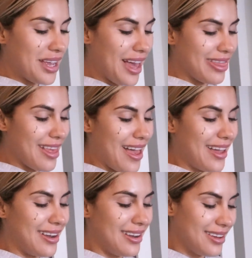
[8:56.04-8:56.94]
and
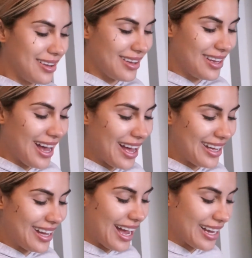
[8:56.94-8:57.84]
then
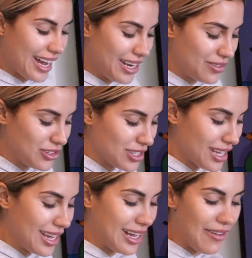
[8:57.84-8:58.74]
I kind of
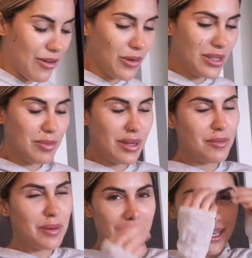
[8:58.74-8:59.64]
just like I've always been
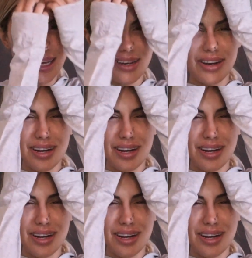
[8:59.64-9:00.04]
a eater,